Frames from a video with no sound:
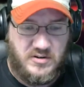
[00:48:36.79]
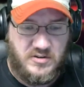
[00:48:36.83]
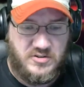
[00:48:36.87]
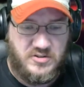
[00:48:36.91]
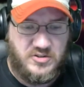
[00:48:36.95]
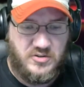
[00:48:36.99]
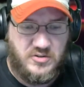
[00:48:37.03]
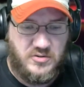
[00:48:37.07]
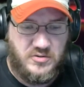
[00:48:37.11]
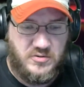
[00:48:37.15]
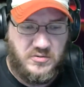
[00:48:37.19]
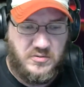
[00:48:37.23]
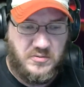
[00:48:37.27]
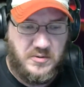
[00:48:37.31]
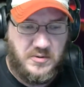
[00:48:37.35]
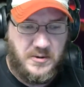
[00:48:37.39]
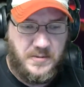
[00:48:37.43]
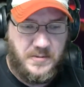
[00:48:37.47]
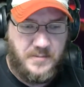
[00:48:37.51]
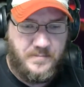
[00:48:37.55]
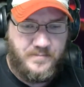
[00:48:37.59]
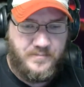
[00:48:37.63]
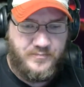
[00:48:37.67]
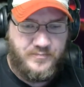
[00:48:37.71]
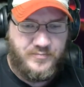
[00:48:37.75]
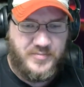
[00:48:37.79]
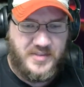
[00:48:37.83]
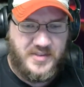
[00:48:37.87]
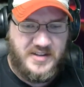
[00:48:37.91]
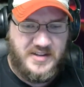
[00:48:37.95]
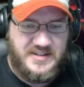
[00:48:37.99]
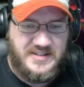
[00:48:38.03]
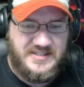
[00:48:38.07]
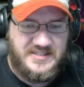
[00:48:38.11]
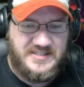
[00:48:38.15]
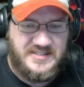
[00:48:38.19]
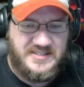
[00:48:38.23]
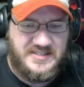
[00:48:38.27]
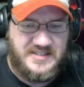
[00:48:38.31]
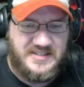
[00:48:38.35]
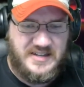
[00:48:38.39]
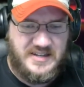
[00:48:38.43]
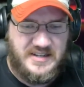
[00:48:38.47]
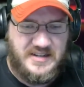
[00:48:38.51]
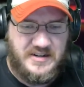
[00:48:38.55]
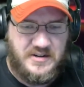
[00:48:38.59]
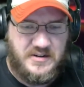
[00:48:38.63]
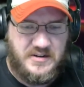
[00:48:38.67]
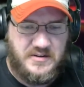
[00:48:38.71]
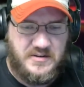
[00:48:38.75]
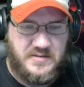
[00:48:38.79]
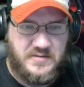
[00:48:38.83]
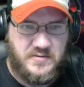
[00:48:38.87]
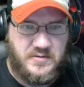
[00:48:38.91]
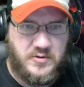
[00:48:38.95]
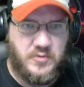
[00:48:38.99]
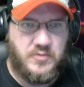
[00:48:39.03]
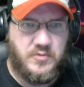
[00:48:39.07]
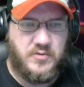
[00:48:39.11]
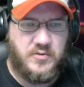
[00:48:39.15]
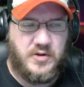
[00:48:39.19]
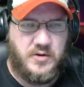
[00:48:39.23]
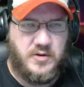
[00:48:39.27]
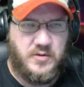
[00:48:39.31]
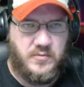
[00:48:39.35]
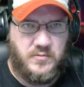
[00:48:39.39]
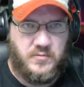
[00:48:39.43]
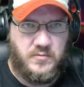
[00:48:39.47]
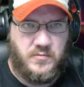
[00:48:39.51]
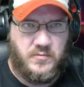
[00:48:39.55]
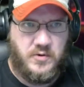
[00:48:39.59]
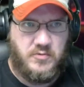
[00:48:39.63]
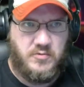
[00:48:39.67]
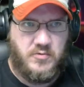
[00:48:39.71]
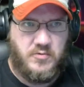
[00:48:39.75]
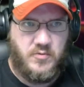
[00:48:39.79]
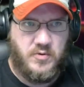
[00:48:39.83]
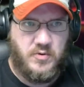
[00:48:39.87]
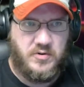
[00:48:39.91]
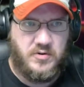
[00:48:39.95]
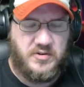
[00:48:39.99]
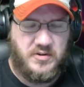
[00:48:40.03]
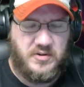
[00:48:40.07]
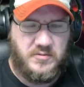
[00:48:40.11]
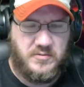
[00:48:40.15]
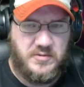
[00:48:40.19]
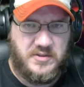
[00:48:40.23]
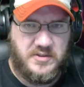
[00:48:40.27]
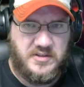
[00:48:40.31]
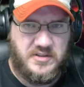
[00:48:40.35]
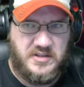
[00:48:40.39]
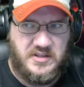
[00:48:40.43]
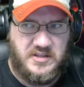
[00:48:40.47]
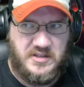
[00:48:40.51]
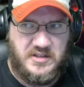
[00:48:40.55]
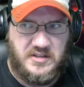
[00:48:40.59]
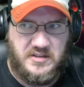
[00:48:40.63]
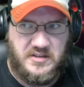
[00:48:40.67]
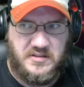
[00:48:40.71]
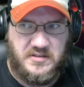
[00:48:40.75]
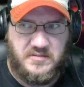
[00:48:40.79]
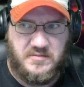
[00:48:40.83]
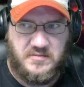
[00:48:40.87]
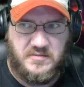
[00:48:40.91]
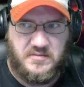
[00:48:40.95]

So instead of we were working with a